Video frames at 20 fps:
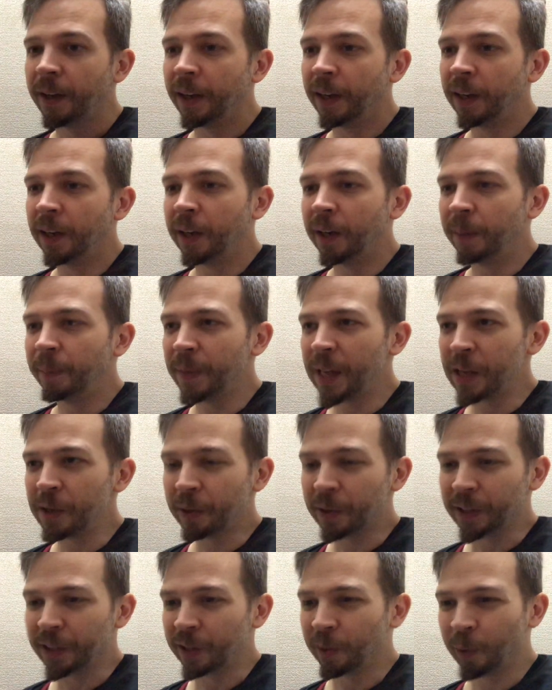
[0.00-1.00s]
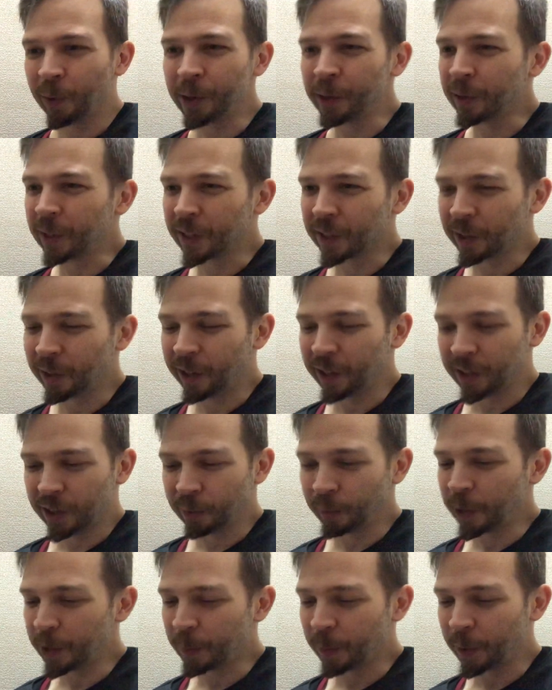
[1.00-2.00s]
Then you can start as
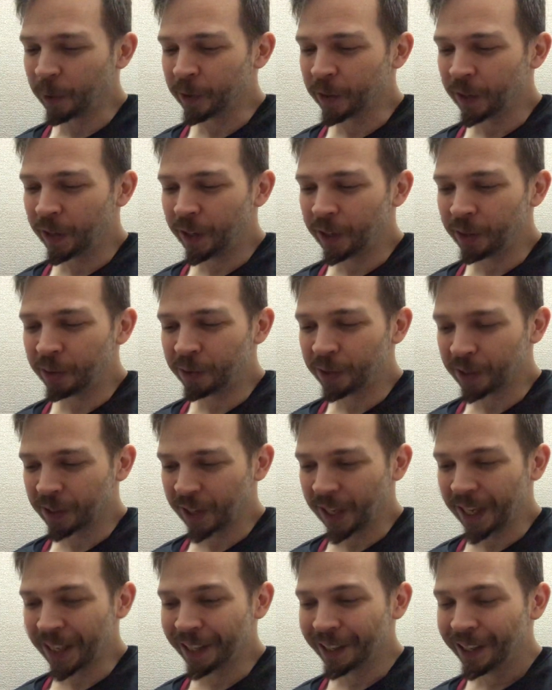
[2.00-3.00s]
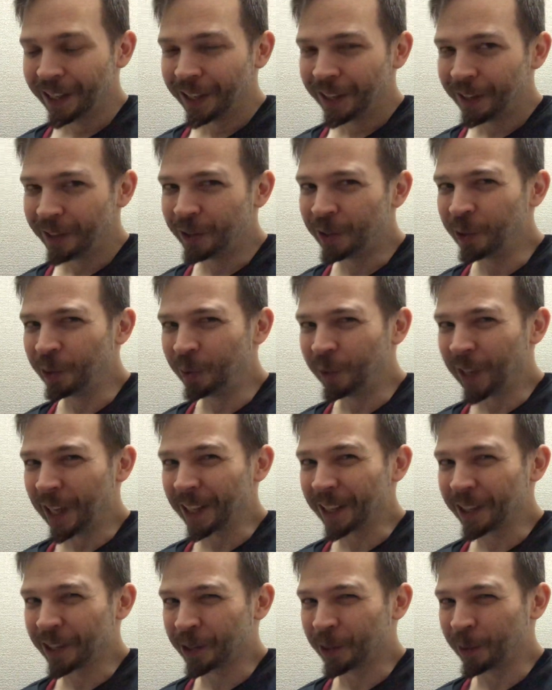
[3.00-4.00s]
the rich person and you just like do
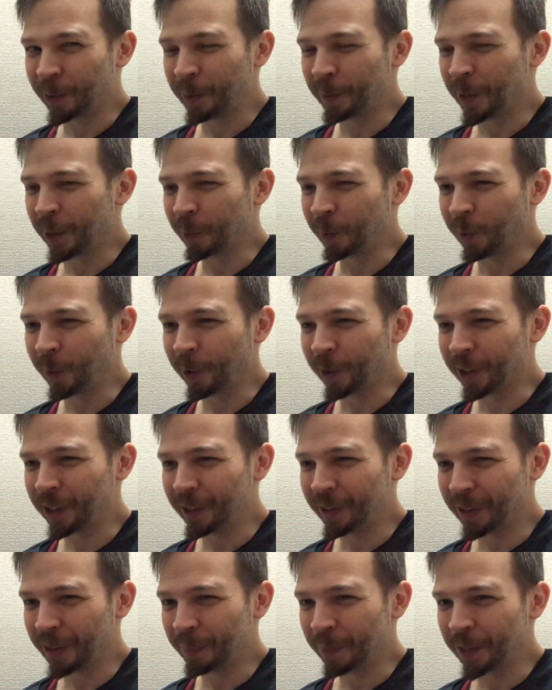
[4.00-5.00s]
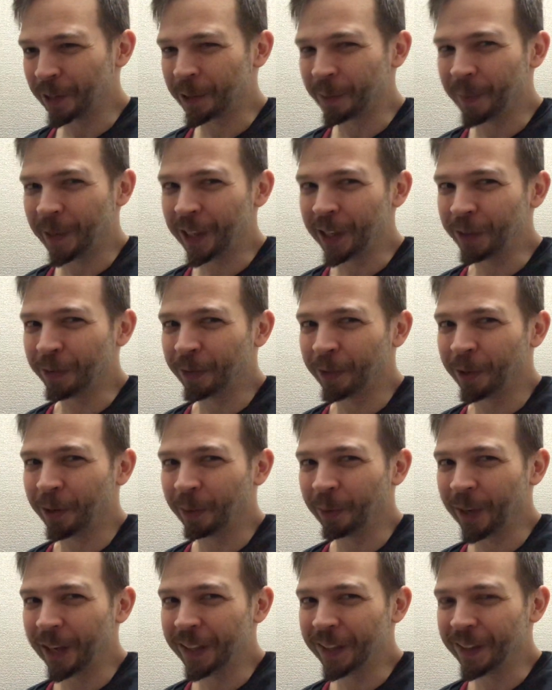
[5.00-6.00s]
like a short amount of work and you get a bunch of money for no
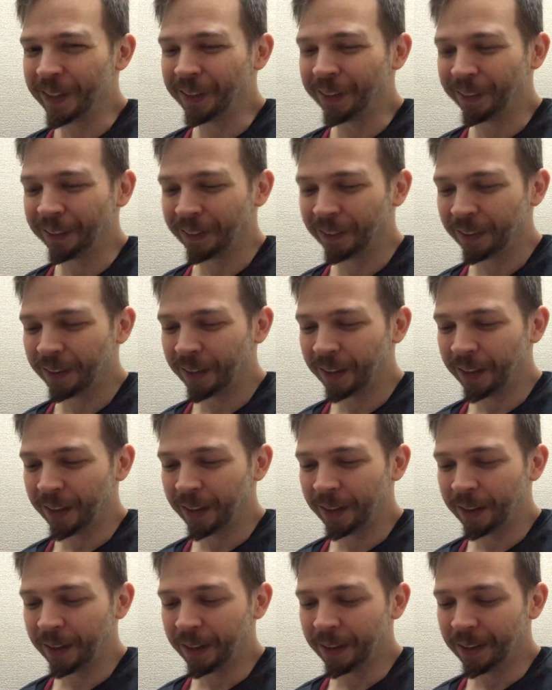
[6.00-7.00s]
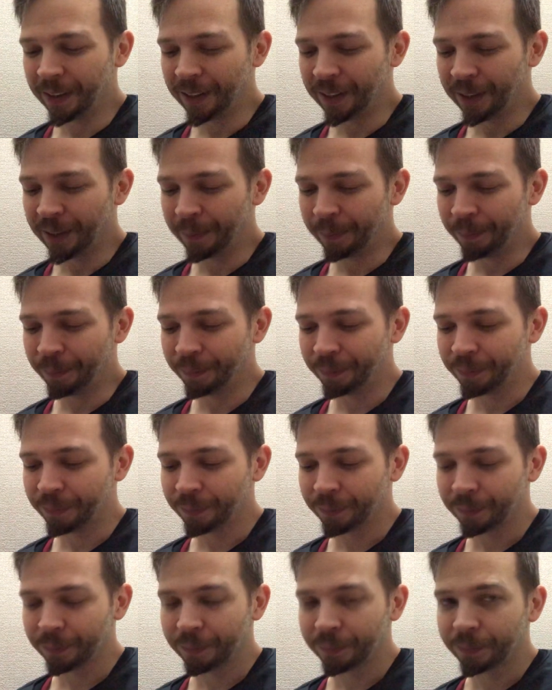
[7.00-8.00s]
reason. Um,
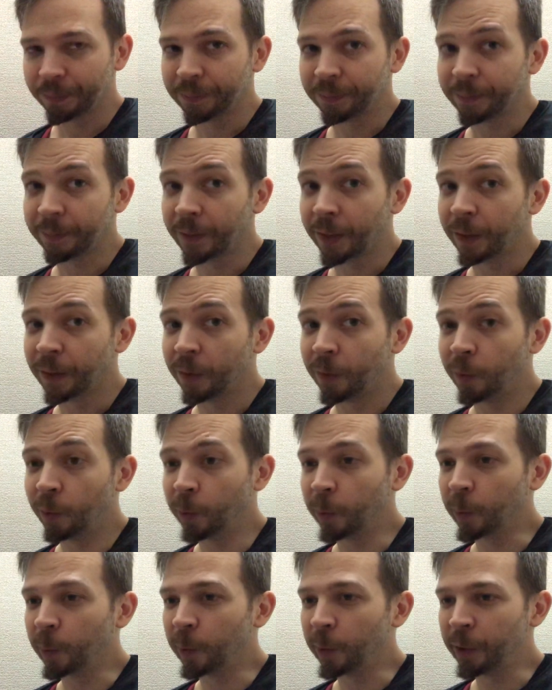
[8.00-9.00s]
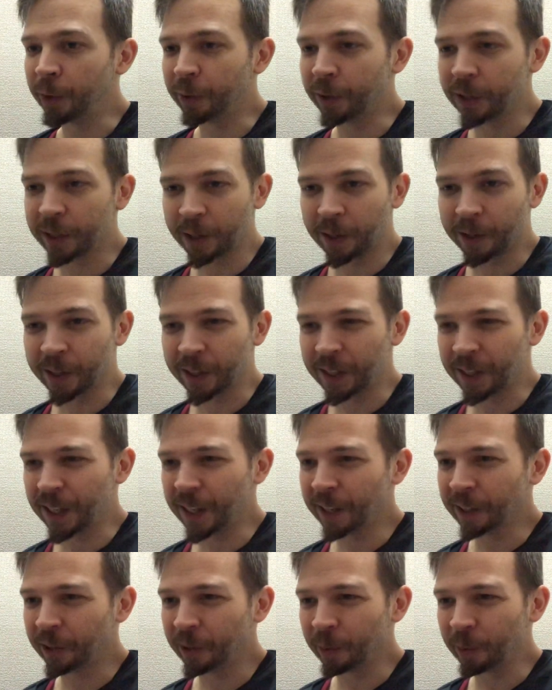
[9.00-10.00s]
or you can start as the
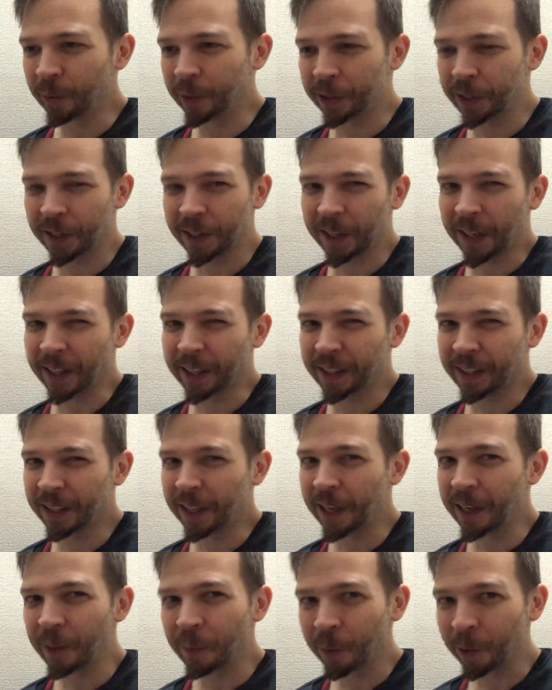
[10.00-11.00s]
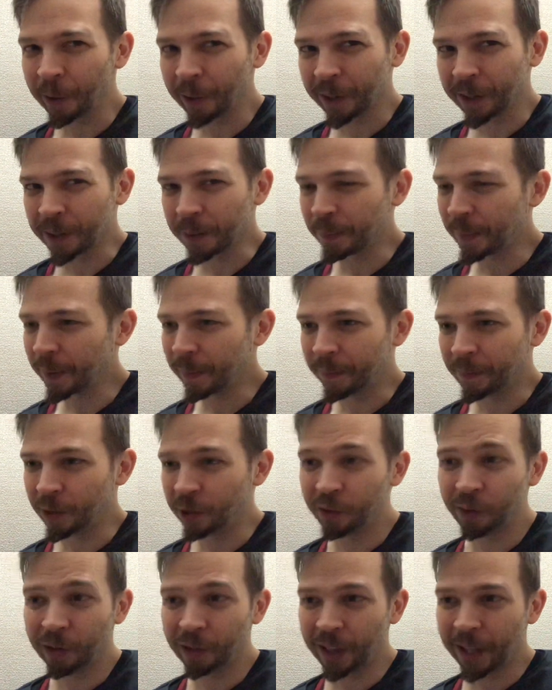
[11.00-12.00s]
doctor, which is like steady work. It's
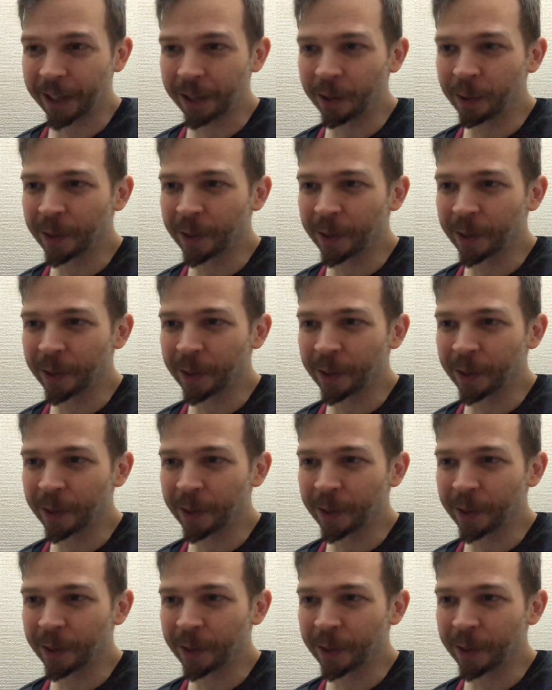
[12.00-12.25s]
like